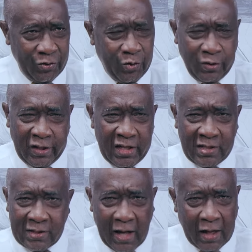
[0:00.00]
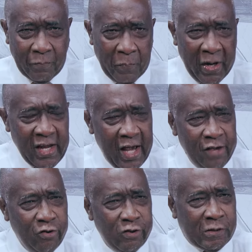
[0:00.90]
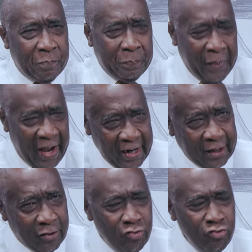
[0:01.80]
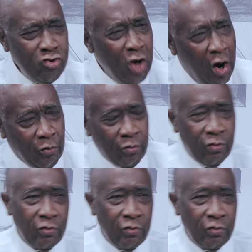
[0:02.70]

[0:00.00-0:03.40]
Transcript: You just get money and you spend it. No.